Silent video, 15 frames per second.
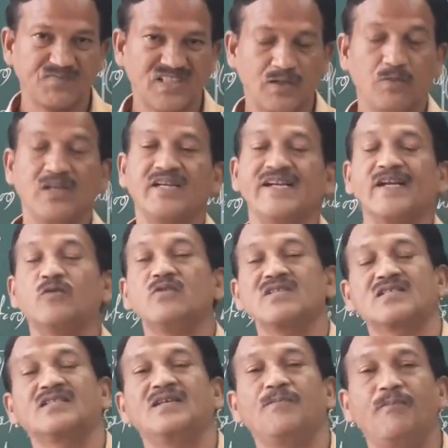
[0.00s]
He will
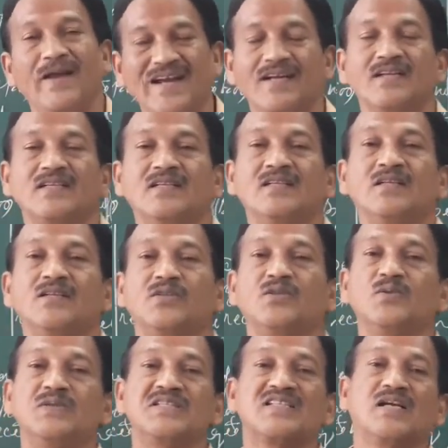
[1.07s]
request the bank to
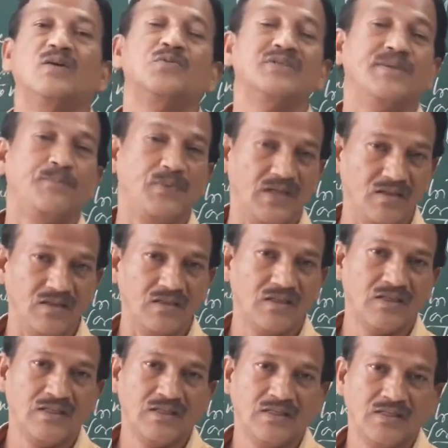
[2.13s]
discount the bill
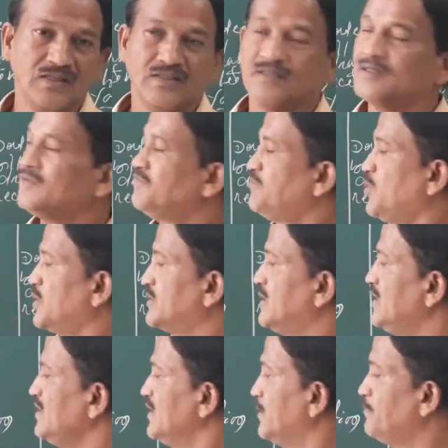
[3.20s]
for
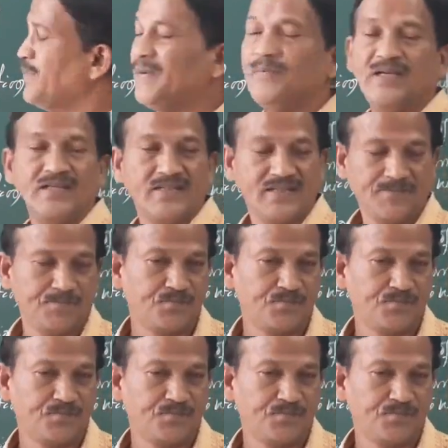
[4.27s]
the payment.